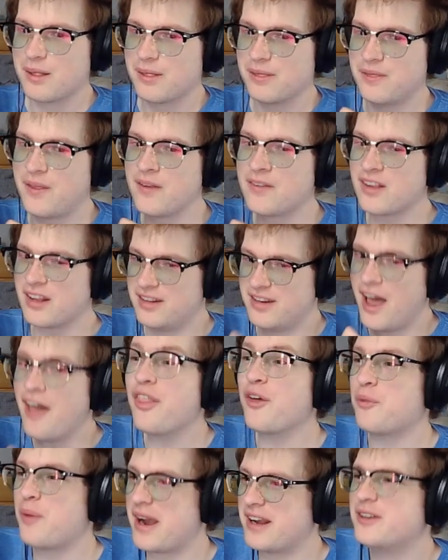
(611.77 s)
This is
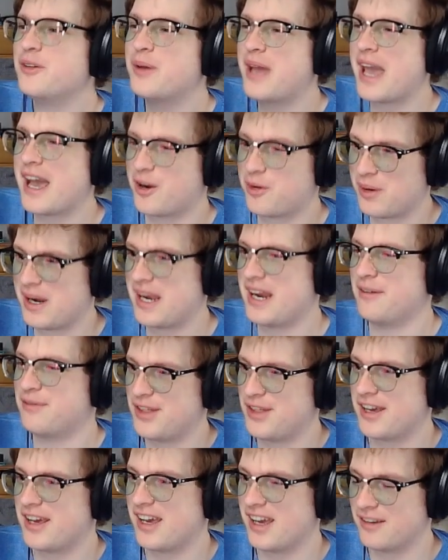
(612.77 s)
another way to get creative
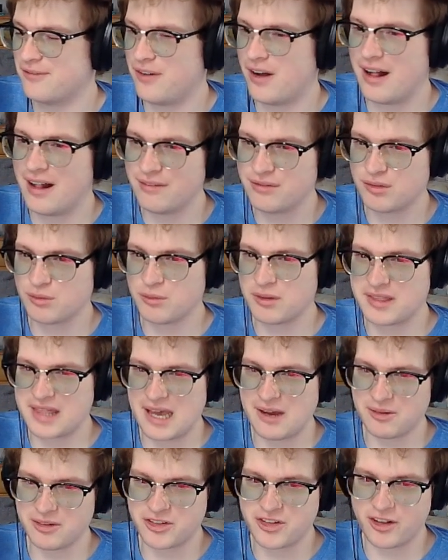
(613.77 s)
thinking involved
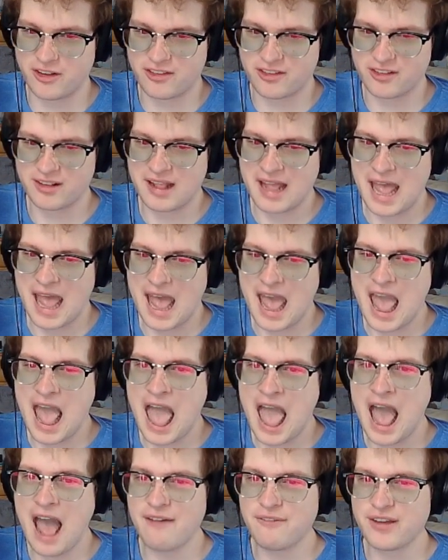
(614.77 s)
without just
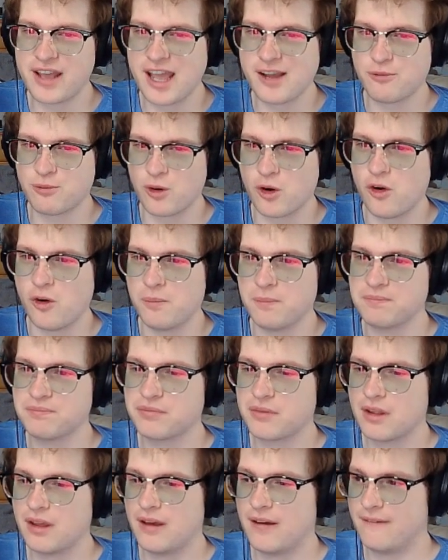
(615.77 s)
having a room
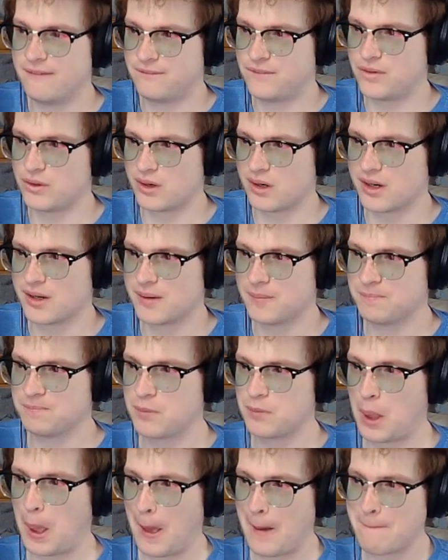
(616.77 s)
for
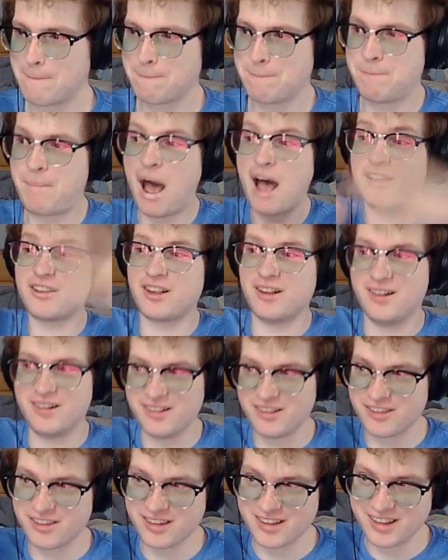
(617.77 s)

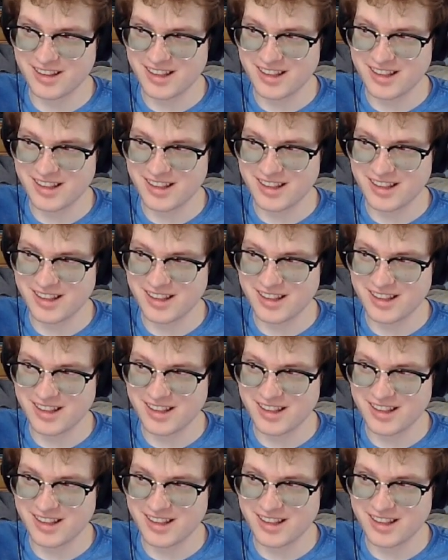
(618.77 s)
puzzles.